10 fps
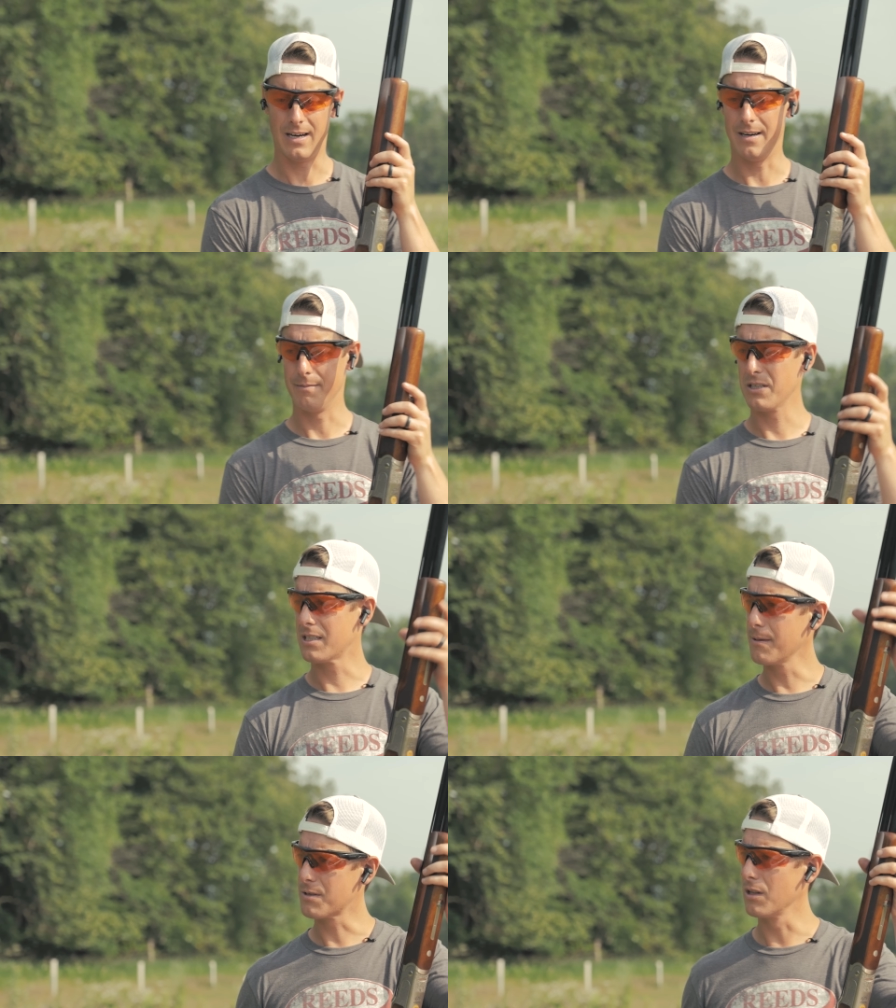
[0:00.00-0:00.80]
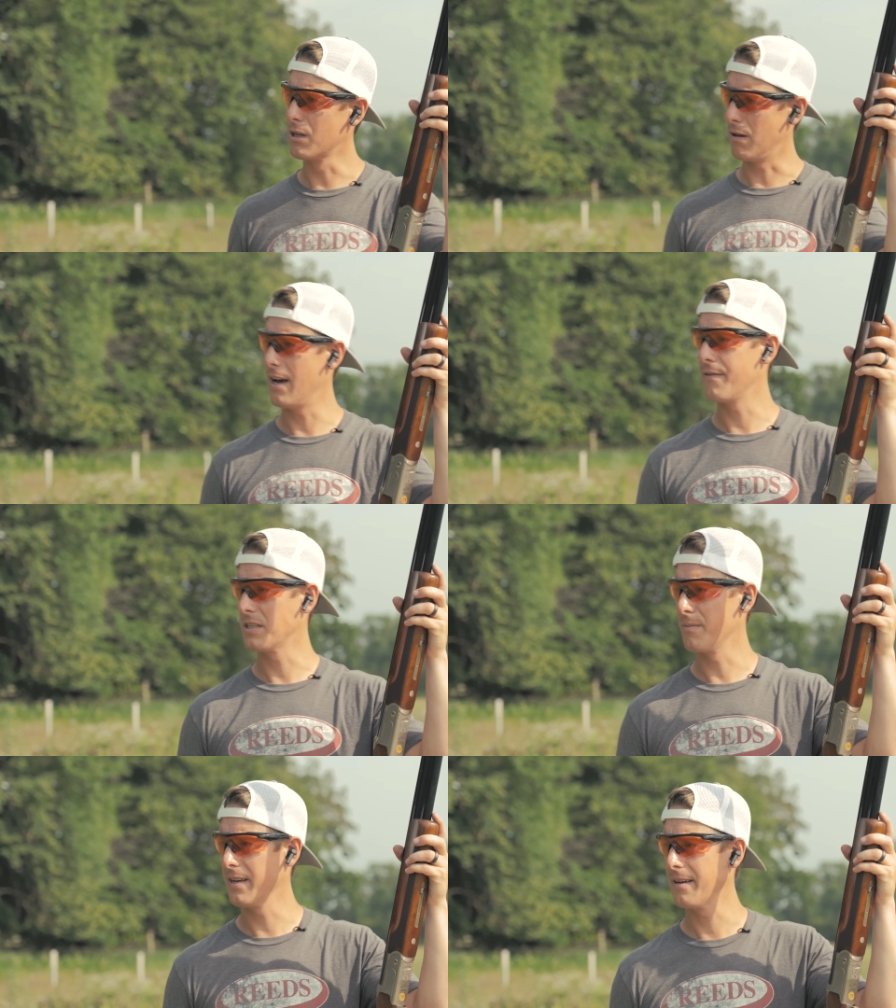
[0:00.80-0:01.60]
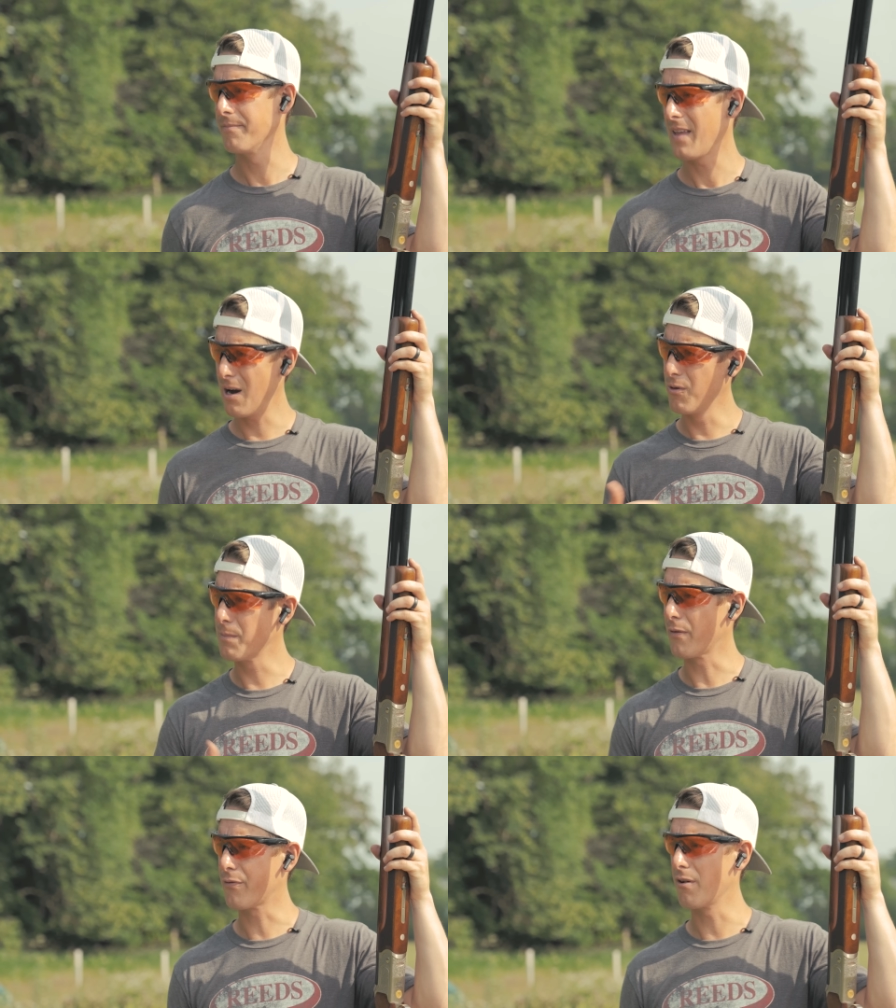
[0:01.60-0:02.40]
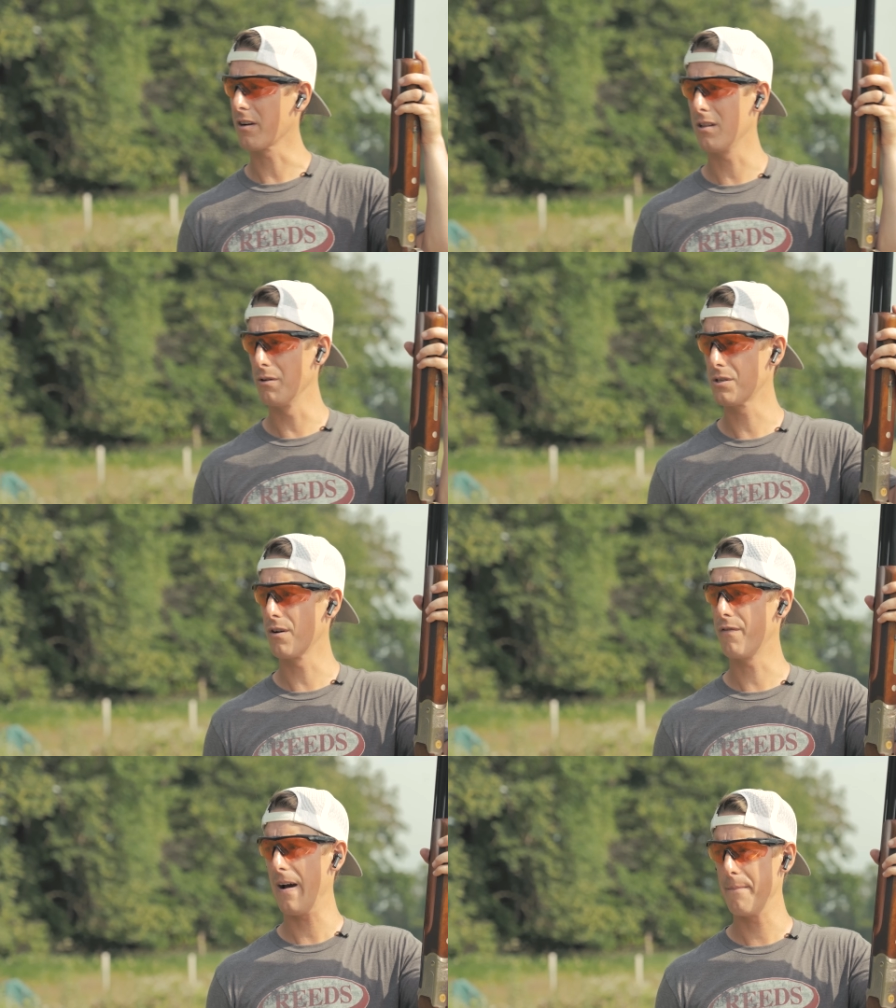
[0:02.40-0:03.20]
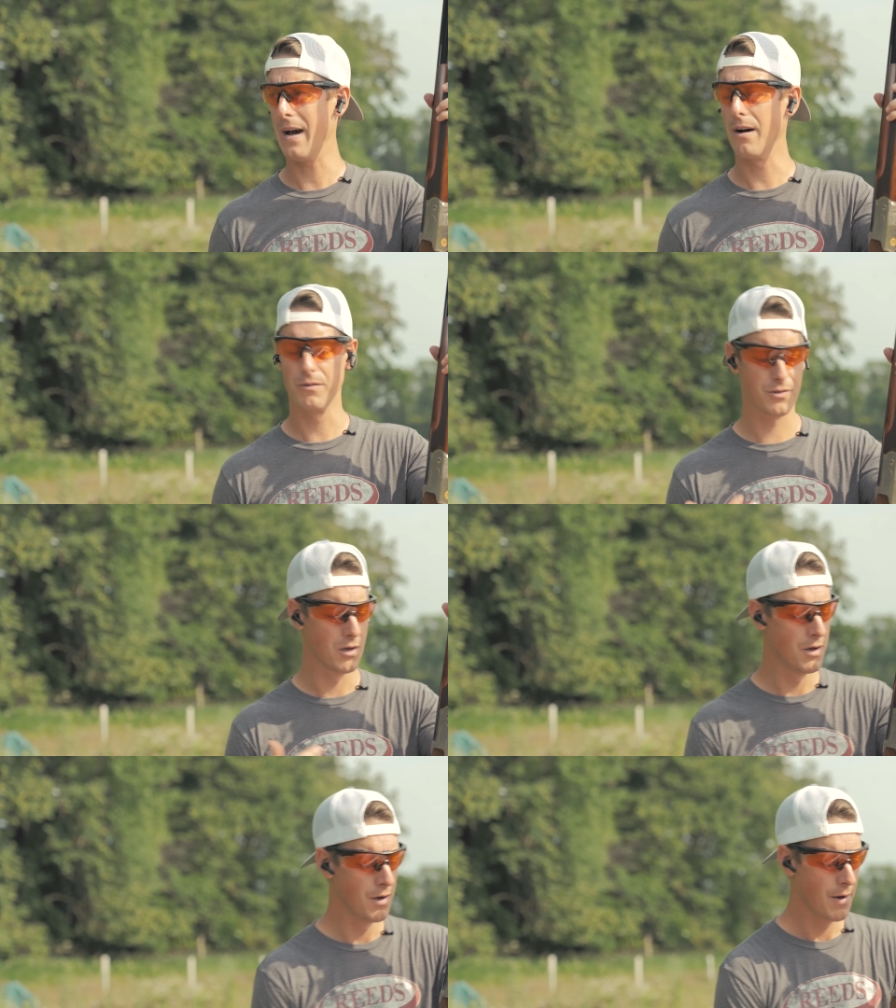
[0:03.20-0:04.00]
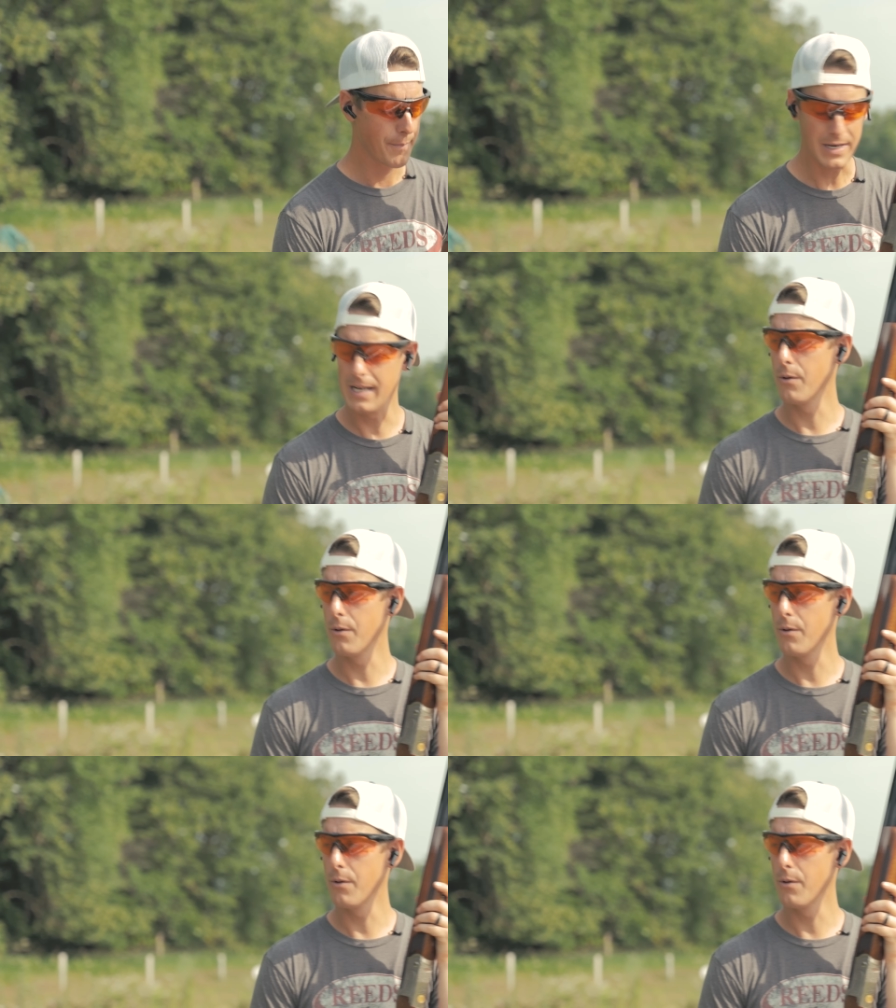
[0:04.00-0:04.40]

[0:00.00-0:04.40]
Um, just seems a little heavy to me. I would prefer it closer to five pounds. But